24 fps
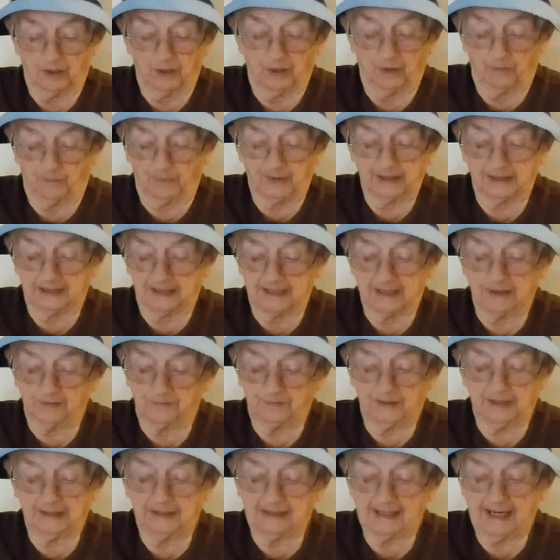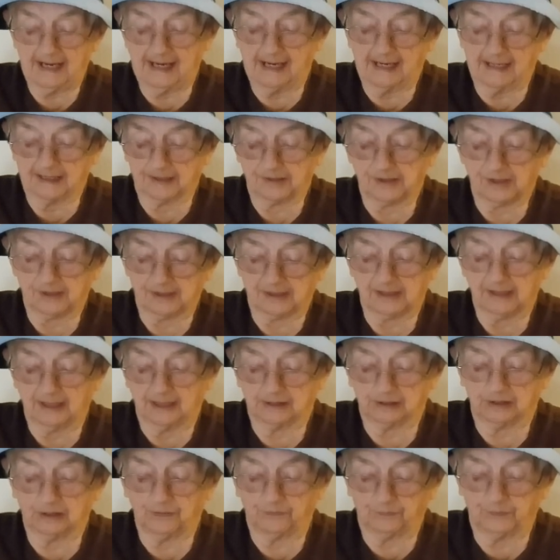We lived in a house
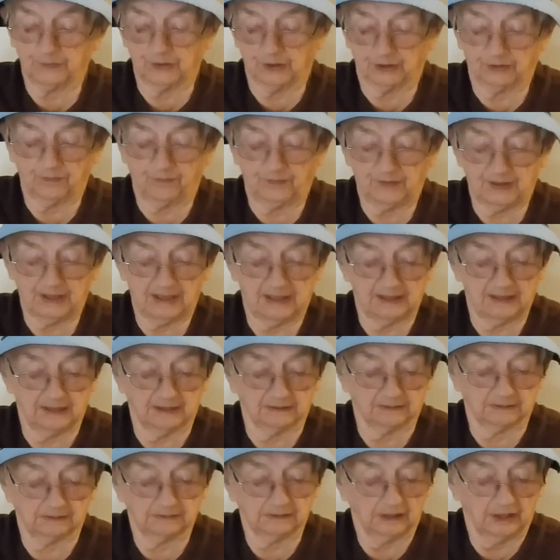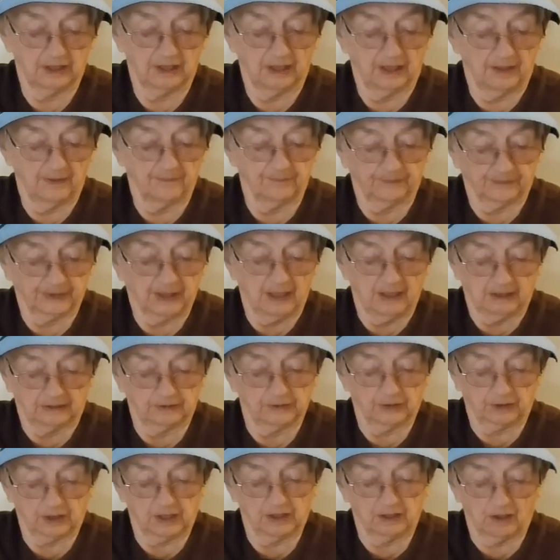at the foot of a hill
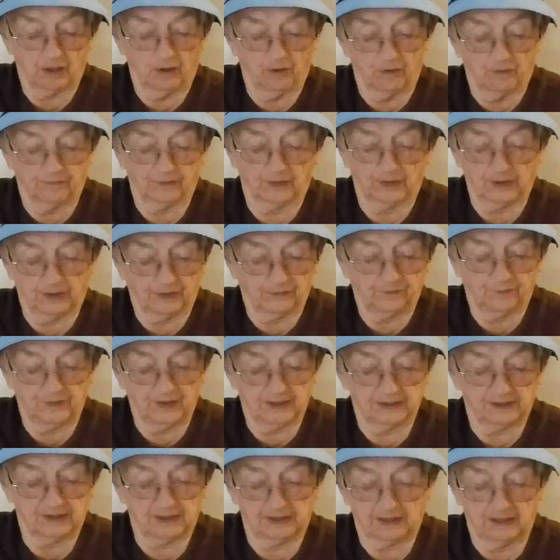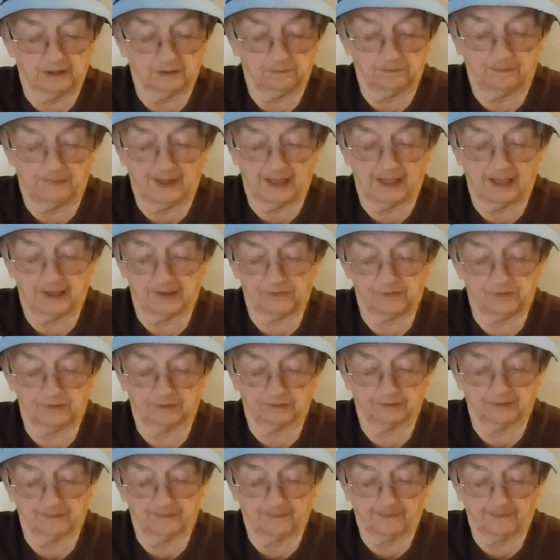looking over a fenced-in pasture.